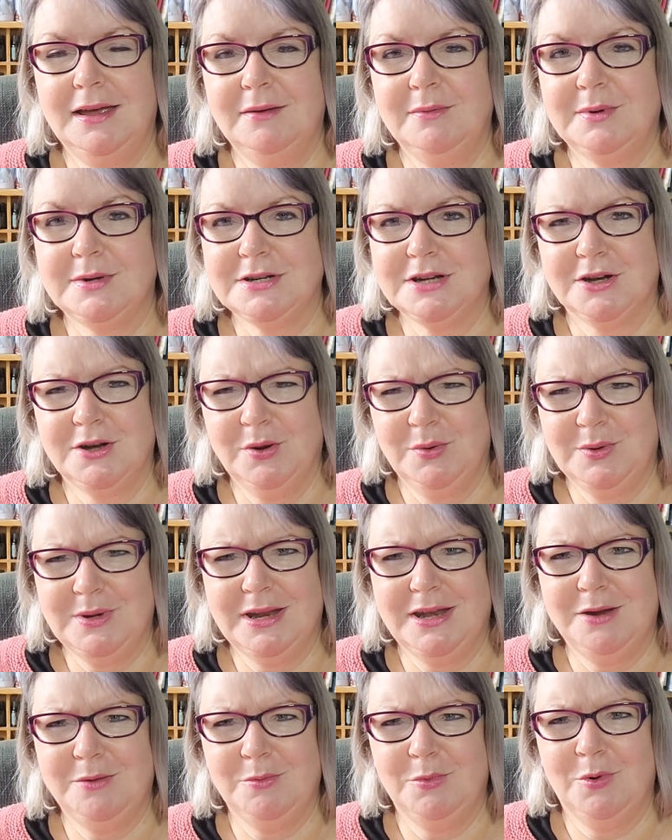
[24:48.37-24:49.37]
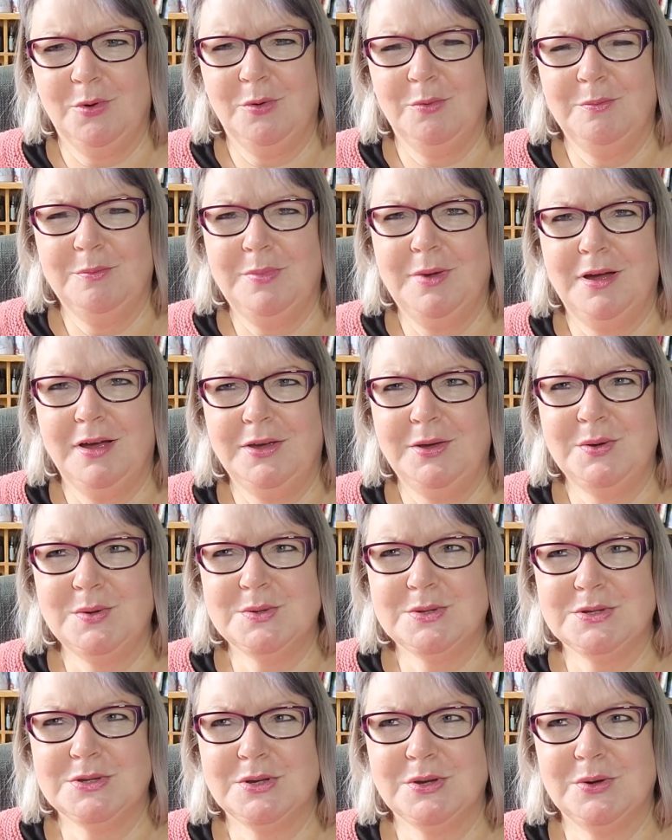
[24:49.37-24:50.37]
which I don't anymore, but I
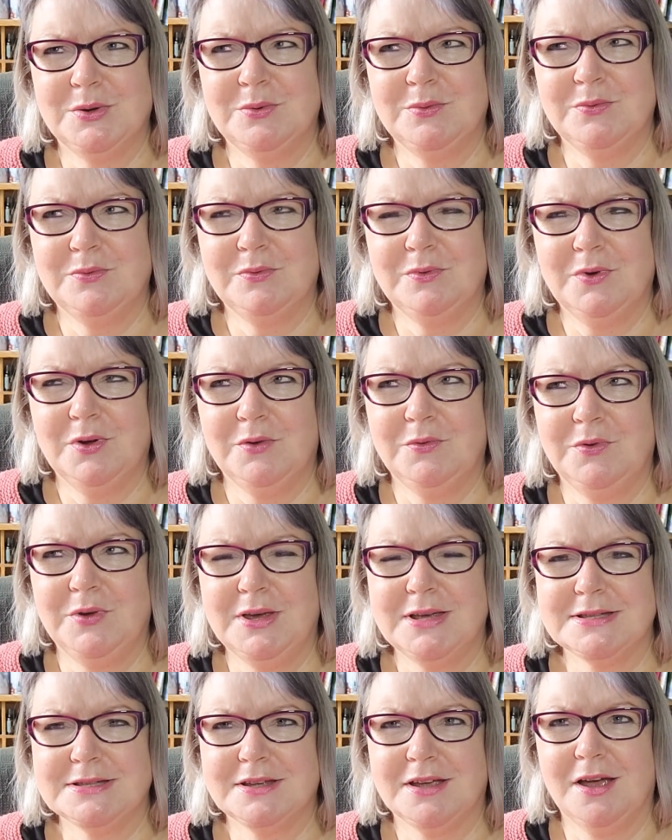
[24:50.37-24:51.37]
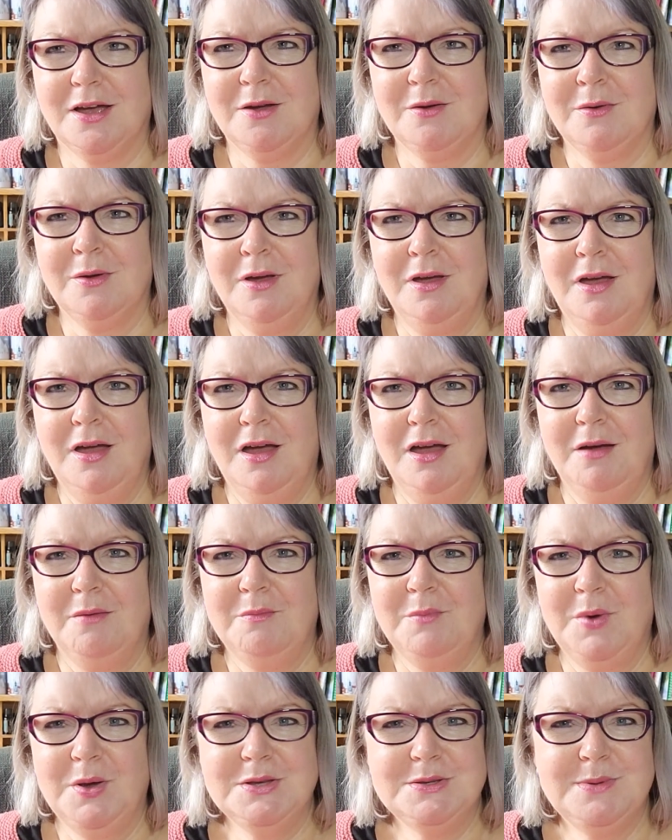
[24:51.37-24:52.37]
used to quite a few years ago,
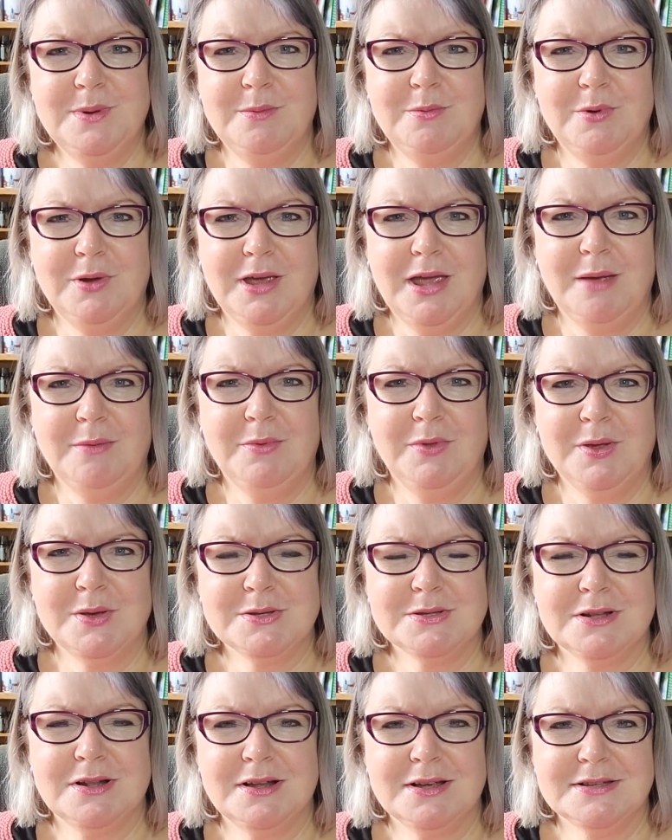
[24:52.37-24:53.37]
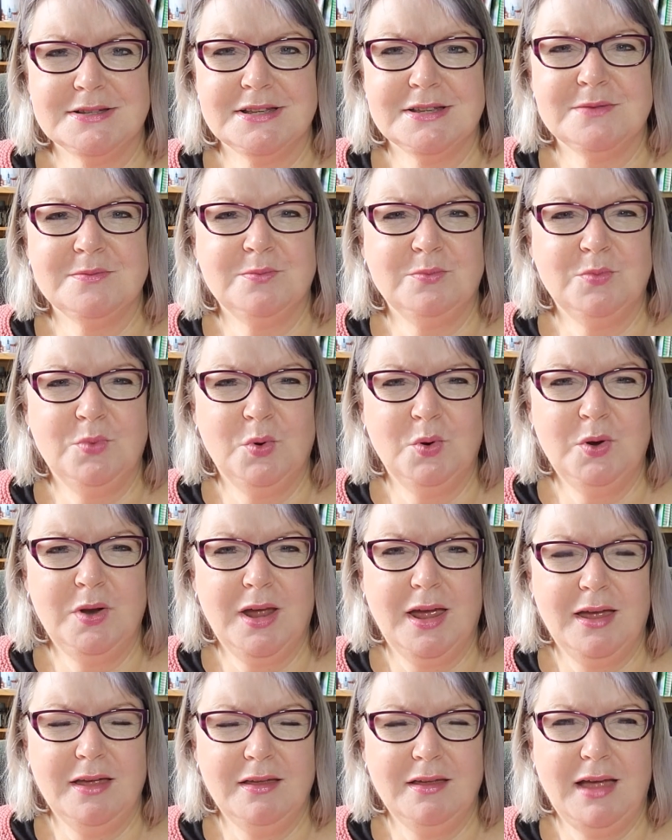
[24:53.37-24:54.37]
most people who came to those classes would
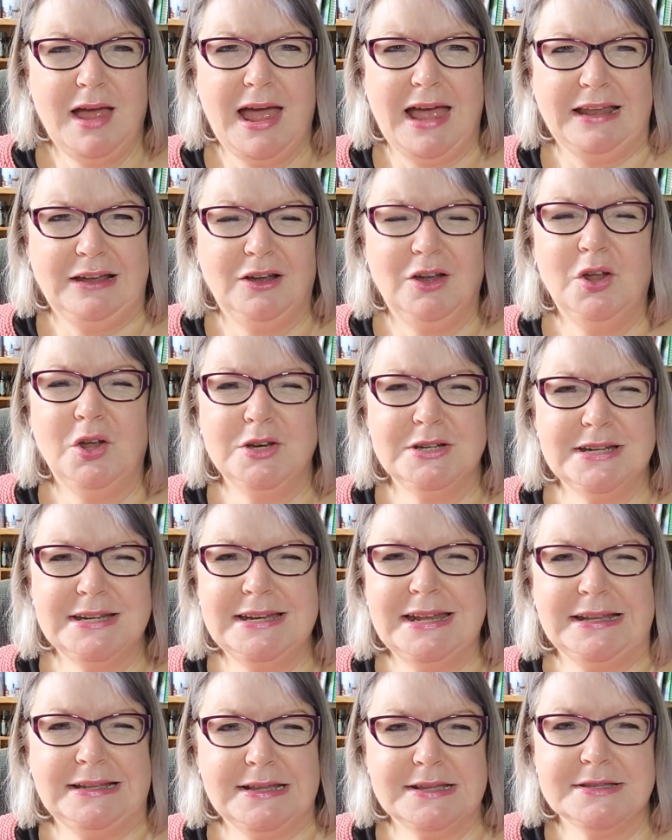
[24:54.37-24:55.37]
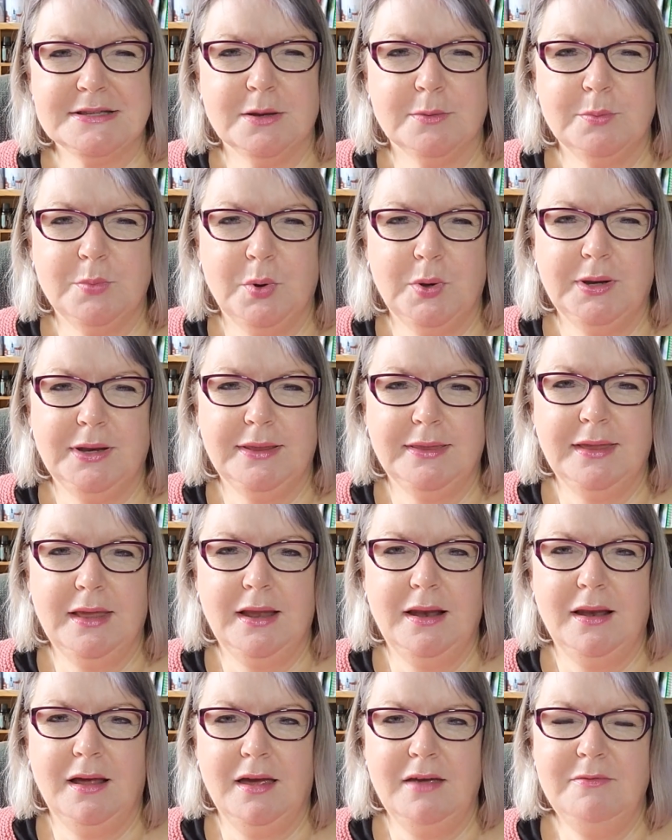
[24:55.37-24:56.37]
had learned to knit at some point in their
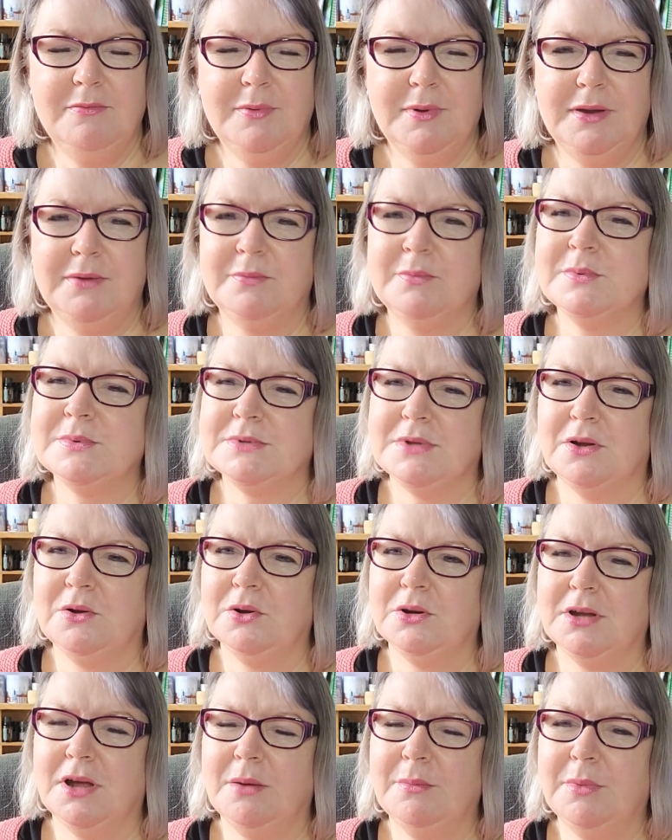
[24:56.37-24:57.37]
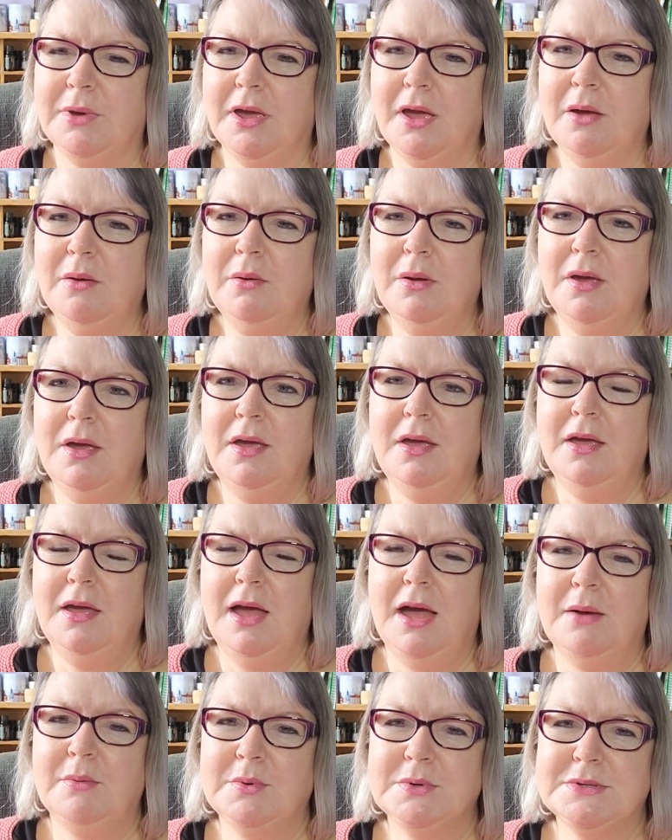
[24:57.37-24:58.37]
life, but it was a long time ago
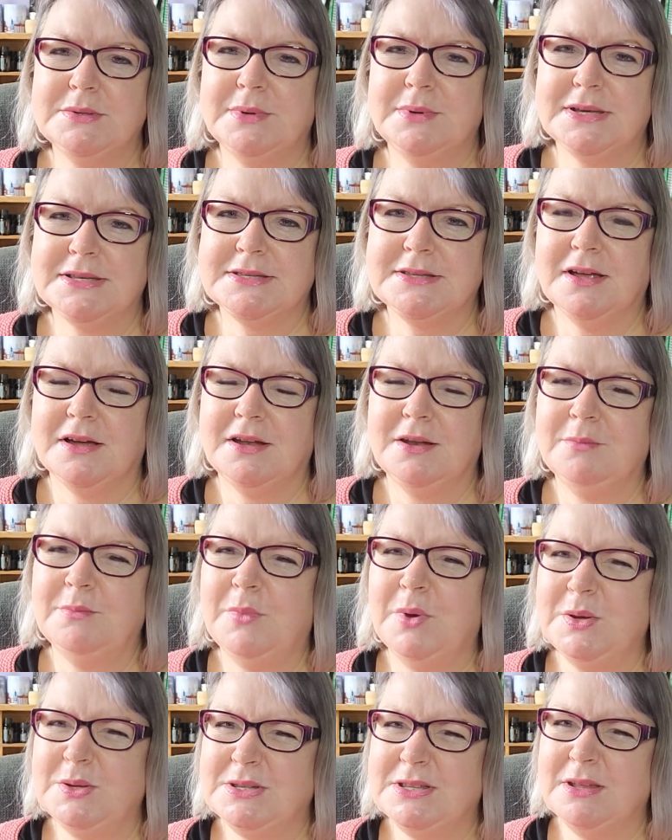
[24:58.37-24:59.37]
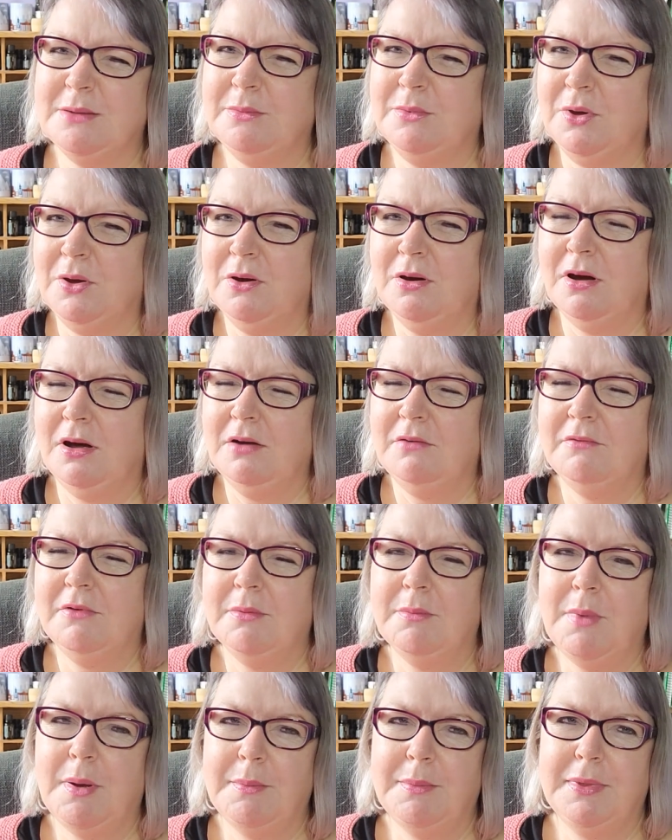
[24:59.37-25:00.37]
and once we got started most of them could kind of
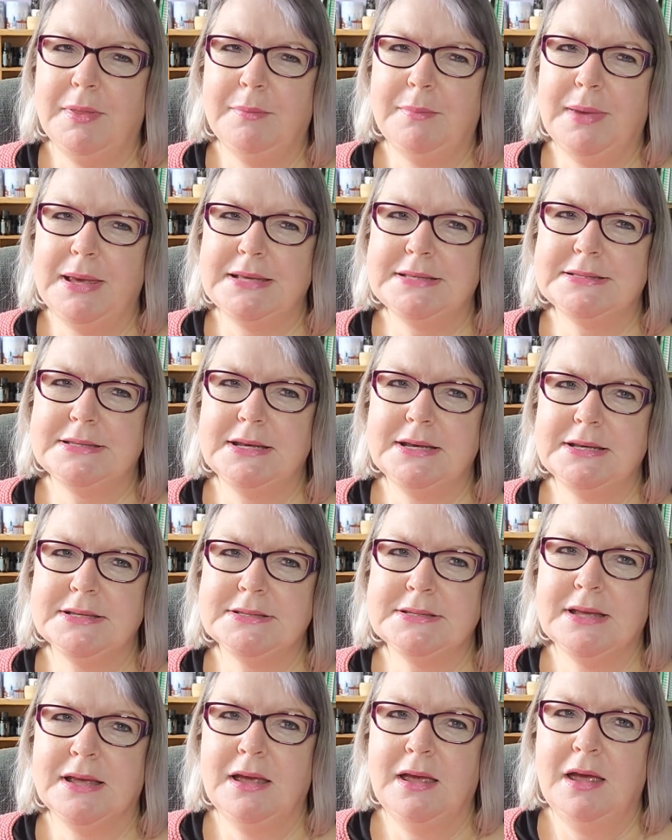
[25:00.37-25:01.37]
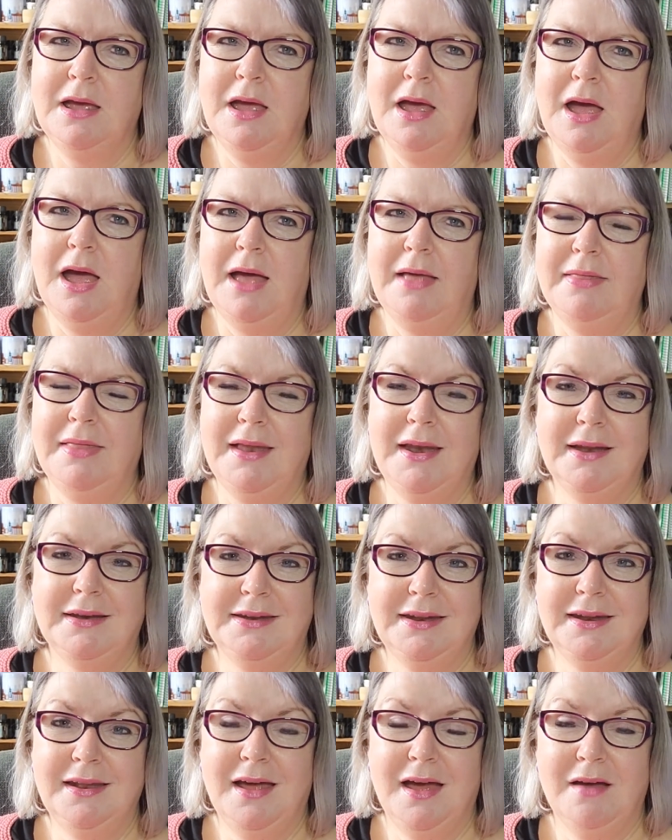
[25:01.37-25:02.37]
remember the basics and then I
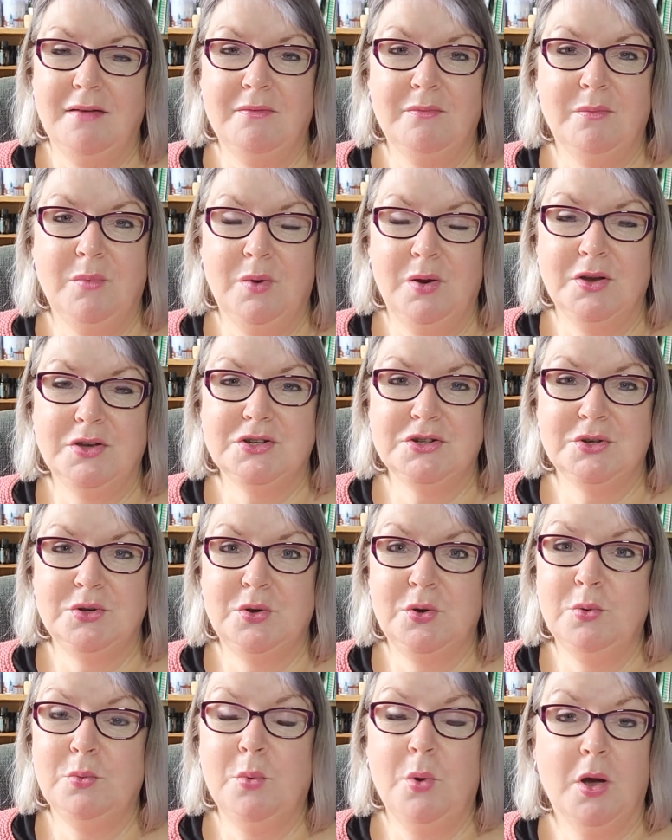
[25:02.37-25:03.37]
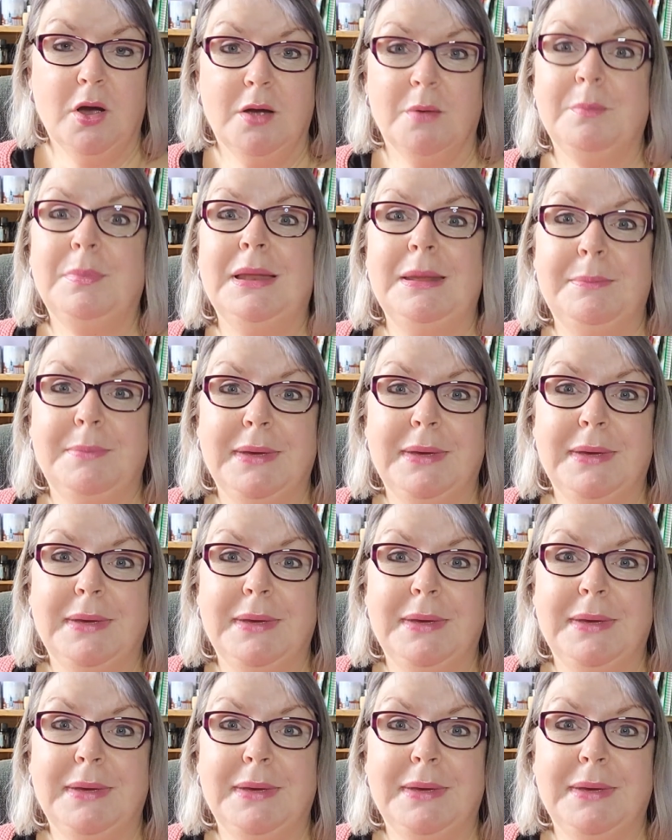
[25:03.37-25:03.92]
did have one or two who were complete